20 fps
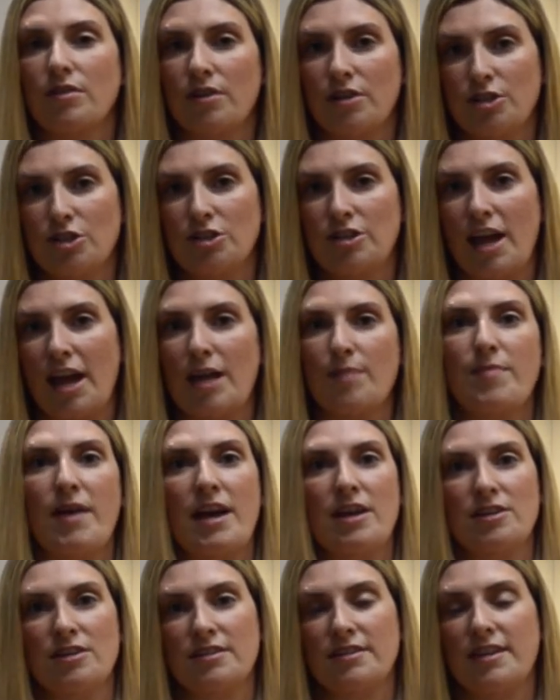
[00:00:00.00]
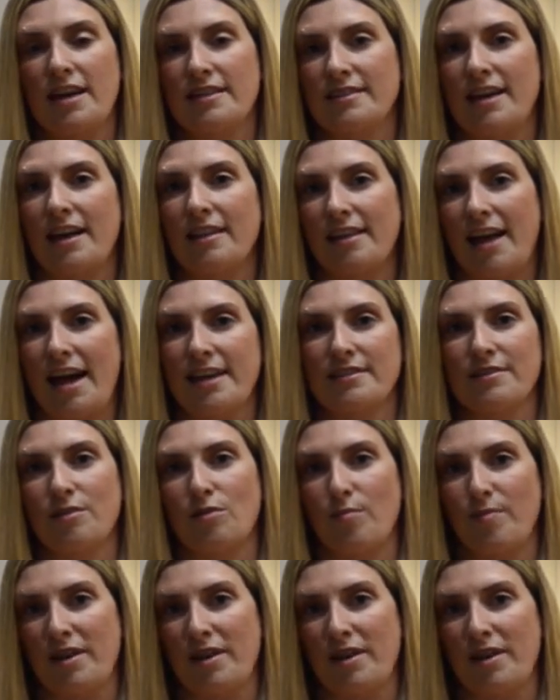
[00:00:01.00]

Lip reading: good shape, and just has that last little